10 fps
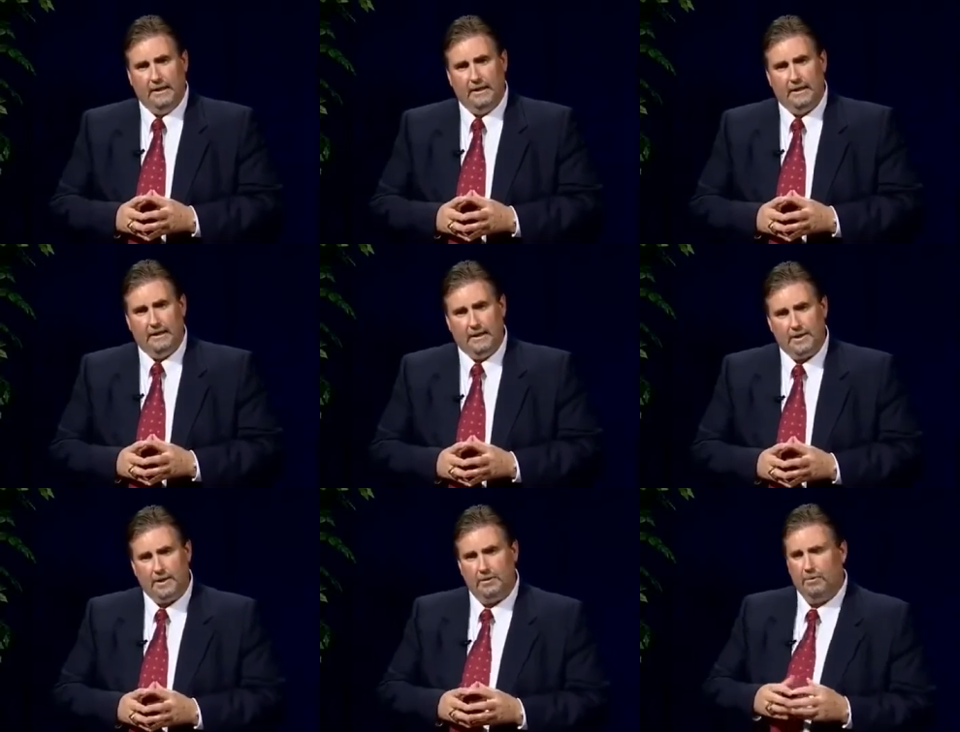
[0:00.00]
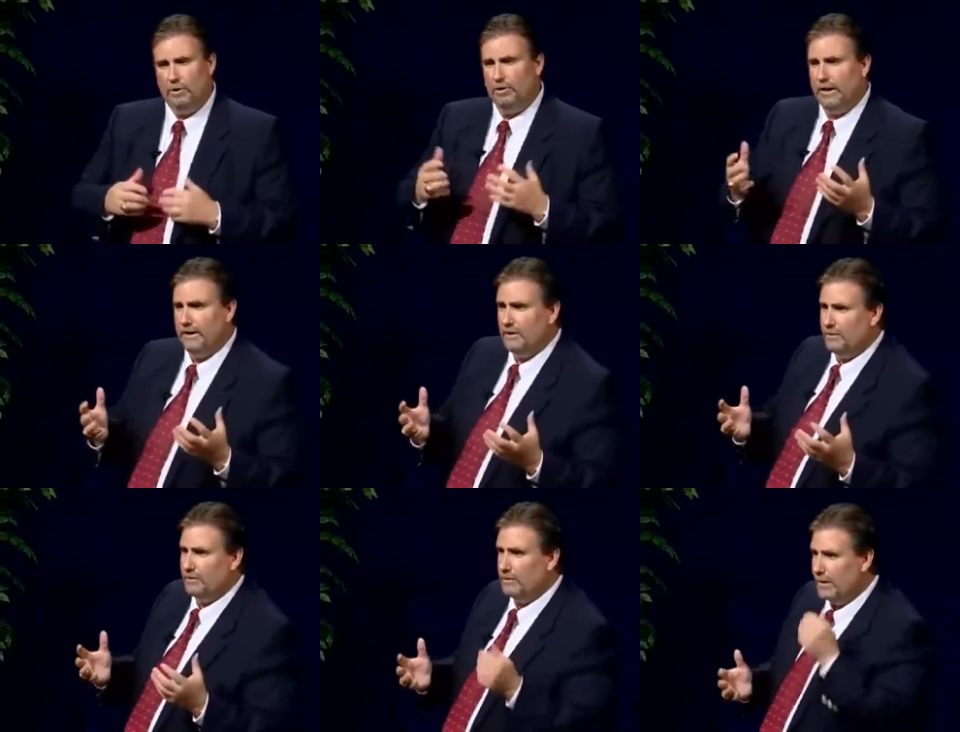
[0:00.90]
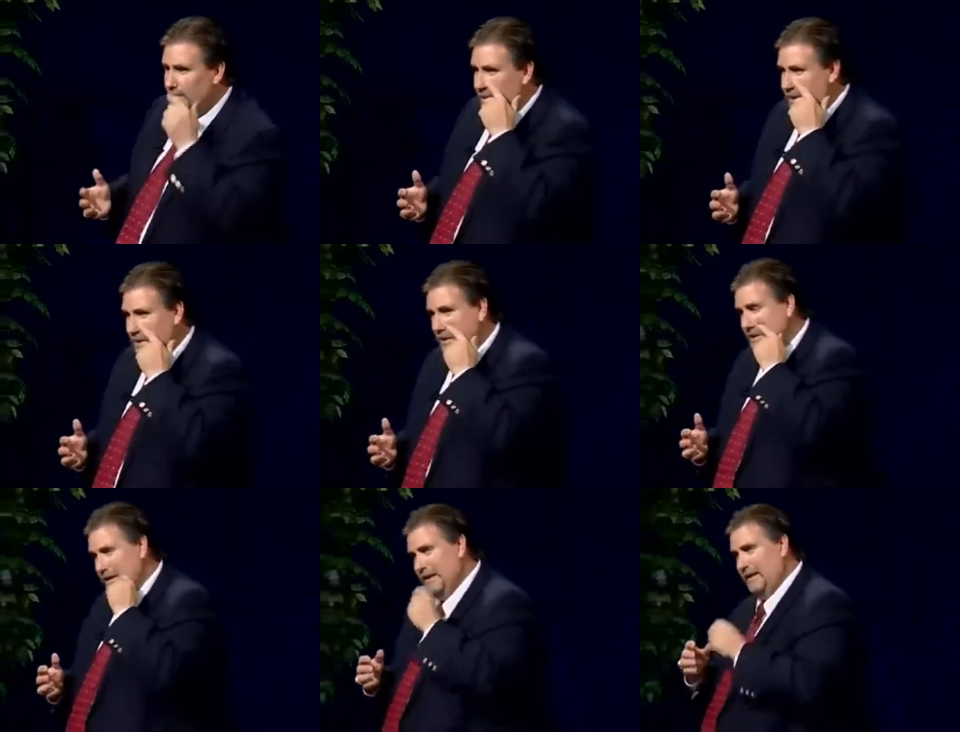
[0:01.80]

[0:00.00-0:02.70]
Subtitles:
And as you and I go through our business,